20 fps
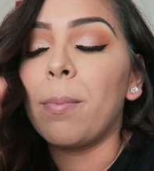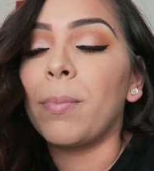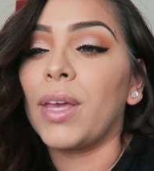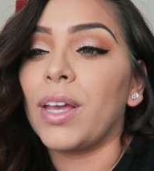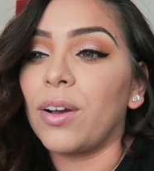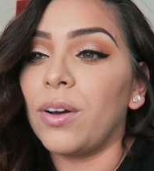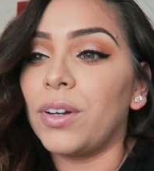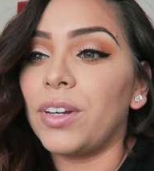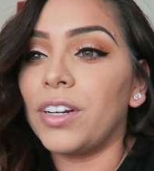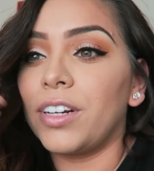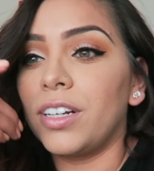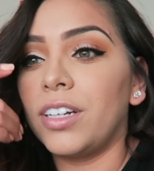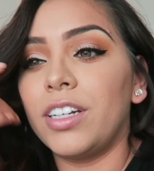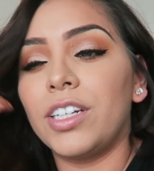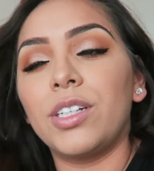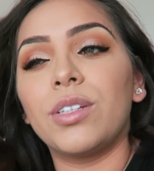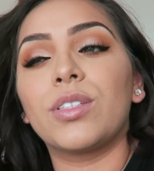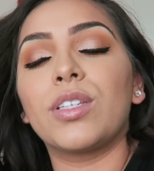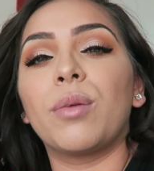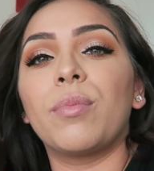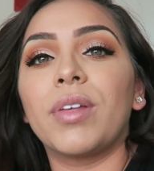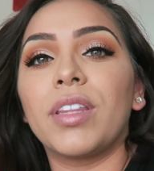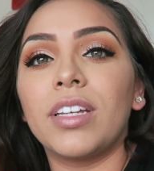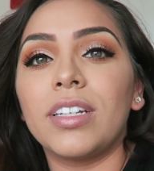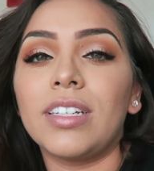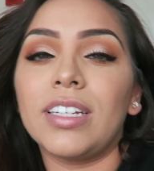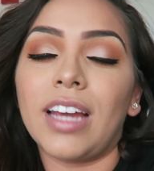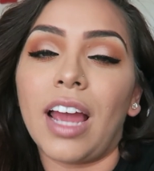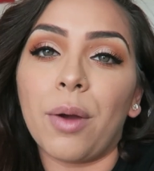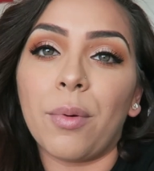Me and Cody are gonna do some of
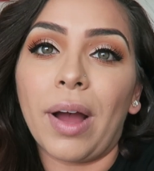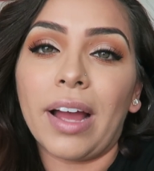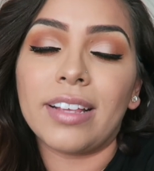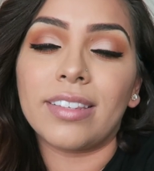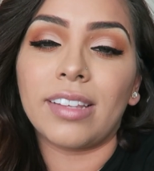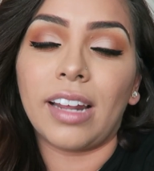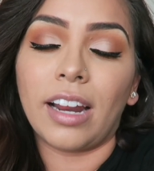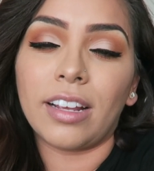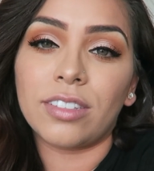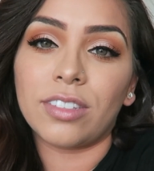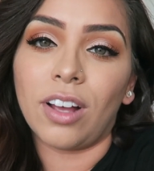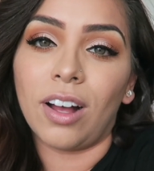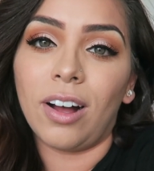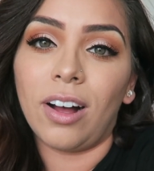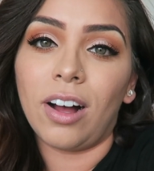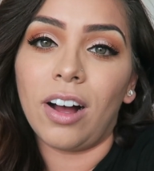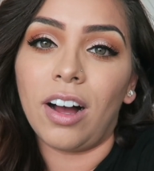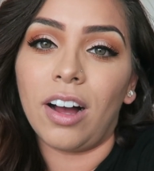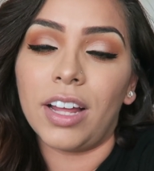the DIYs that I saw